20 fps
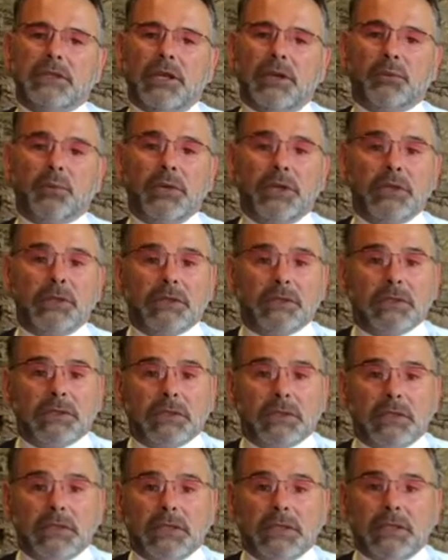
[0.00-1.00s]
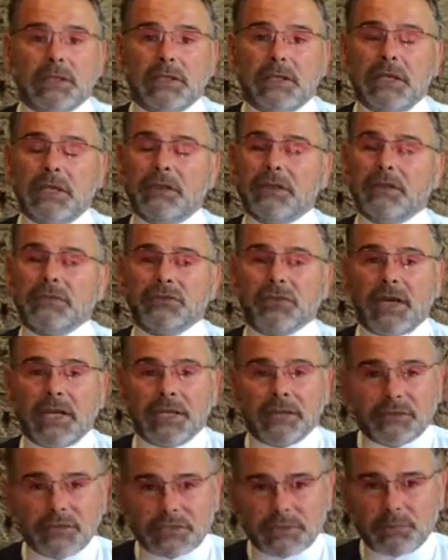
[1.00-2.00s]
and we'll either try
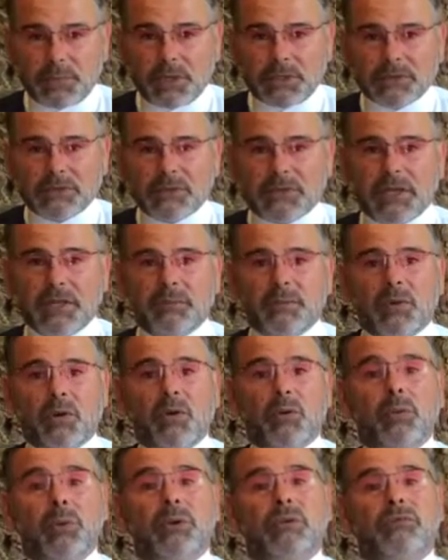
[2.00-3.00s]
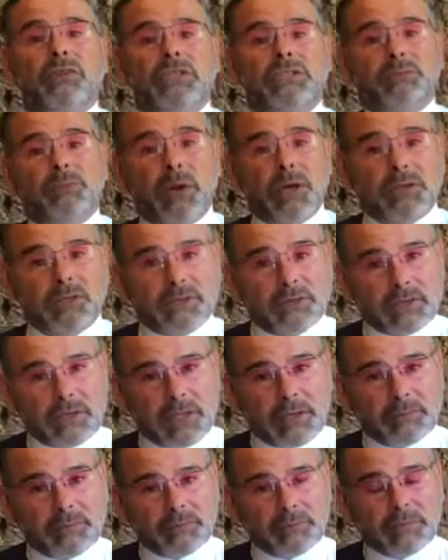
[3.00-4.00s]
and respond to them, or we'll respond to
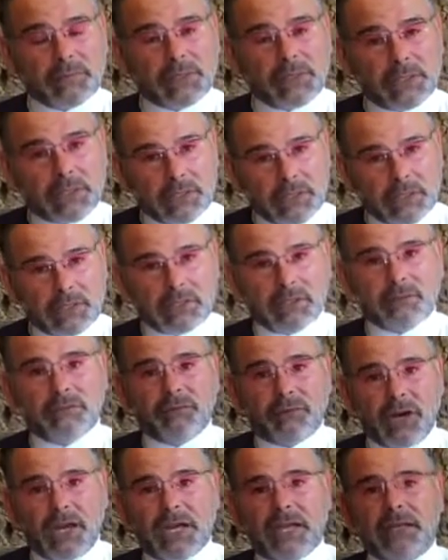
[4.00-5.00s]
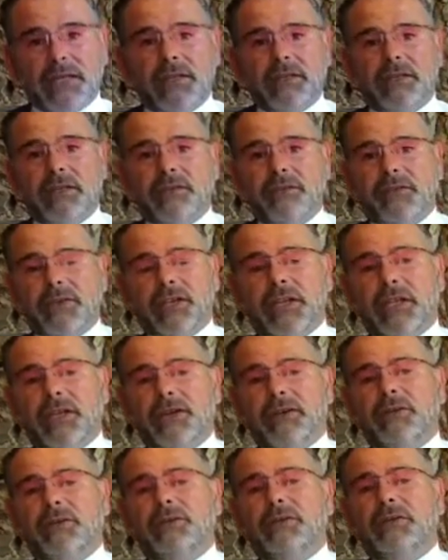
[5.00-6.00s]
them via the
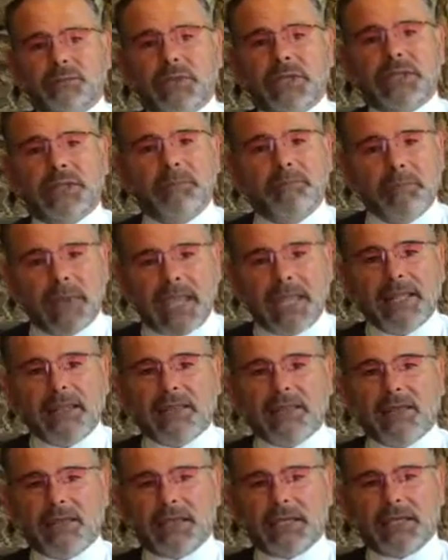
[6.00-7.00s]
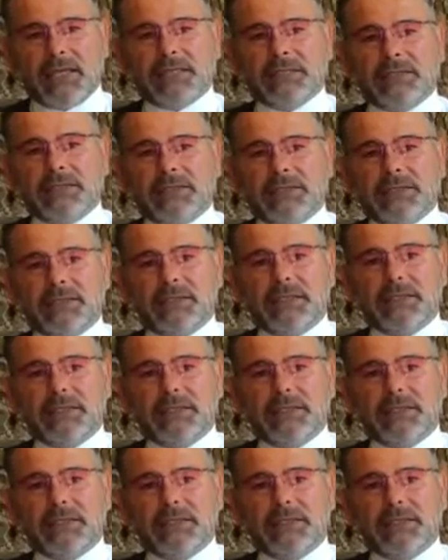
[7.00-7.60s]
video. But the main thing is